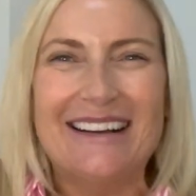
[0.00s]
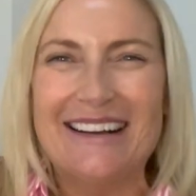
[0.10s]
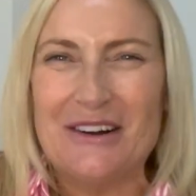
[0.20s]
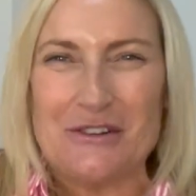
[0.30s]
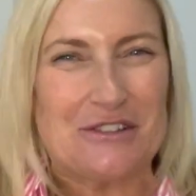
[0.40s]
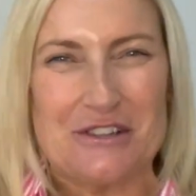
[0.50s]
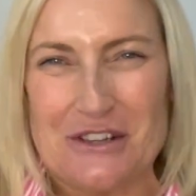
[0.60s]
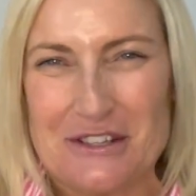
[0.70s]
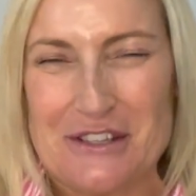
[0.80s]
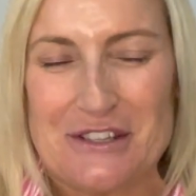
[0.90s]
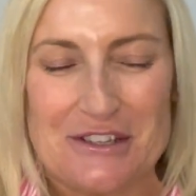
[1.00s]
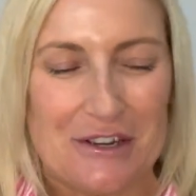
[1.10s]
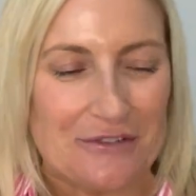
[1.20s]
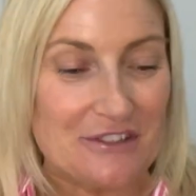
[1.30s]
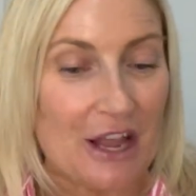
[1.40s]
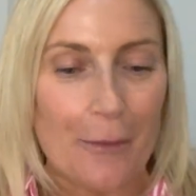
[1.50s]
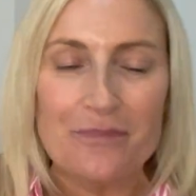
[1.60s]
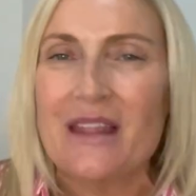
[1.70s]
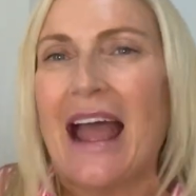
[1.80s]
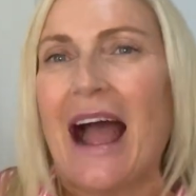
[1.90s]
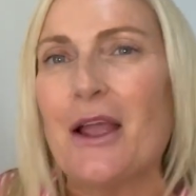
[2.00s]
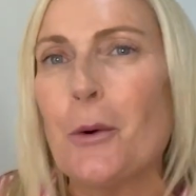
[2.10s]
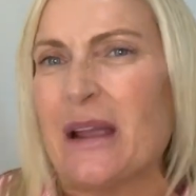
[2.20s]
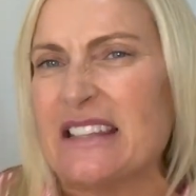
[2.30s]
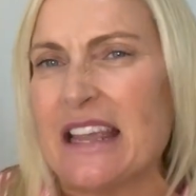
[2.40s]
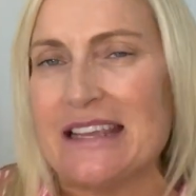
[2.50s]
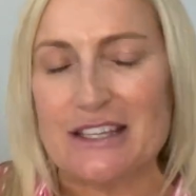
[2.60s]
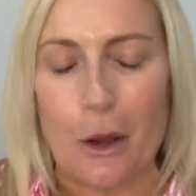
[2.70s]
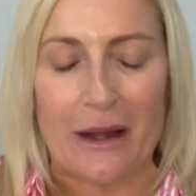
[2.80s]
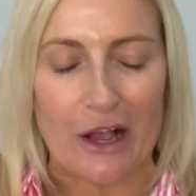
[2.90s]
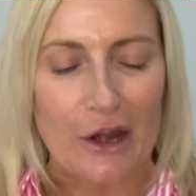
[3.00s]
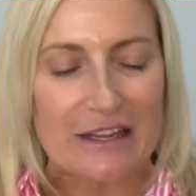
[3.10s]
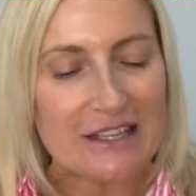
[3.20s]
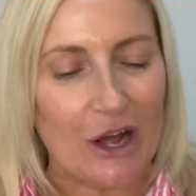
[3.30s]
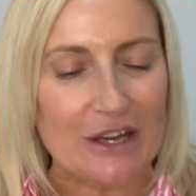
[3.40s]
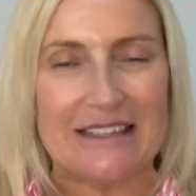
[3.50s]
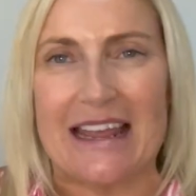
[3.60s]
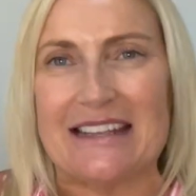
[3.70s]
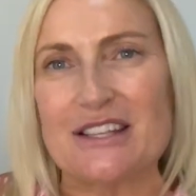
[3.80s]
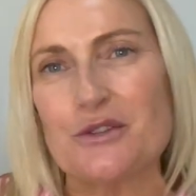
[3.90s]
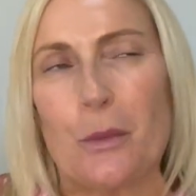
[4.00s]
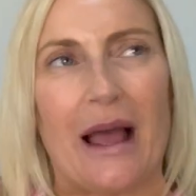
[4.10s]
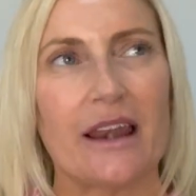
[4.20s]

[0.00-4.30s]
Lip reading: all sorts of stuff. So I always say he's going on his holidays as well.